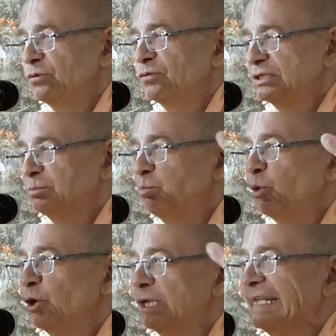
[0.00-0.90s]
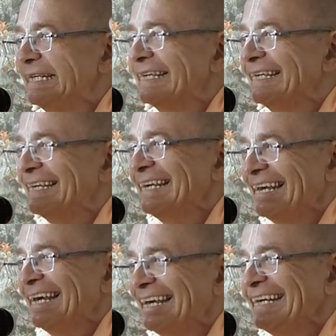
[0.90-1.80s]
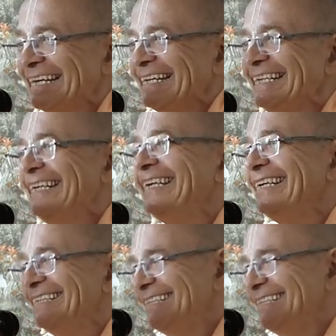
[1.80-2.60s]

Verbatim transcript: with boiling ghee